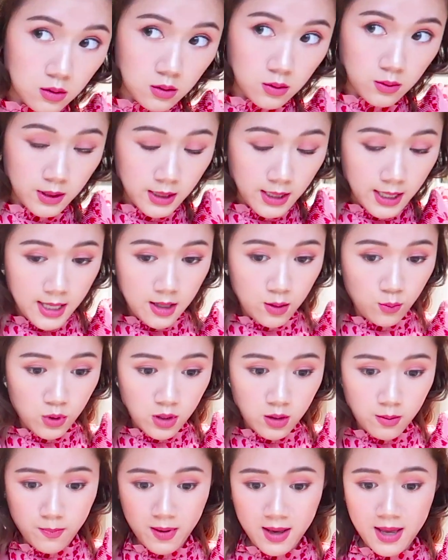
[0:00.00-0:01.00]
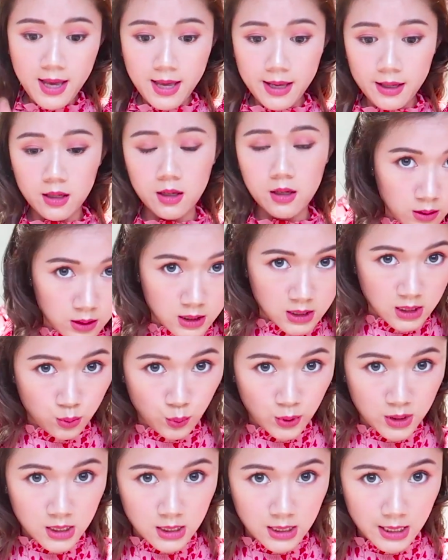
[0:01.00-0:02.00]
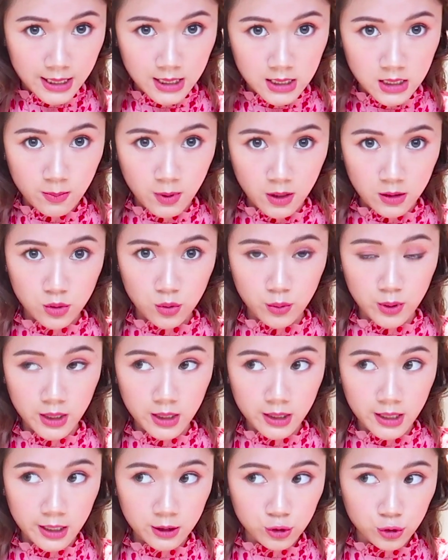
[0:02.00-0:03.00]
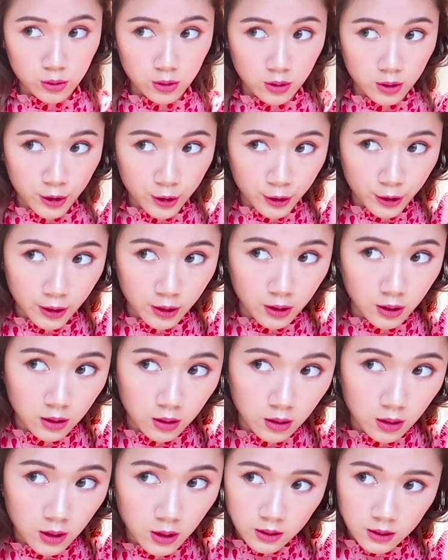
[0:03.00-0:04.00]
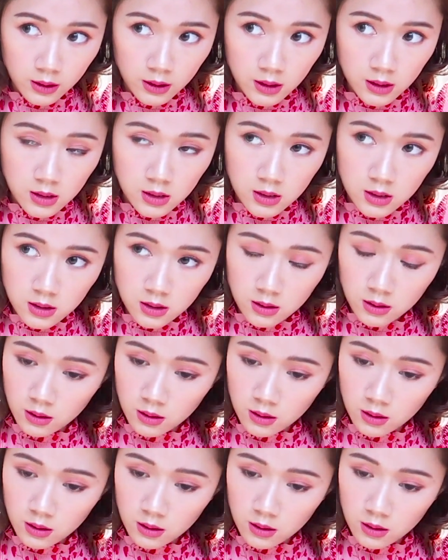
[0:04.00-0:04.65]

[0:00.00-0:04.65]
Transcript: So again, with the back, this is what's nice about doing a natural curl, because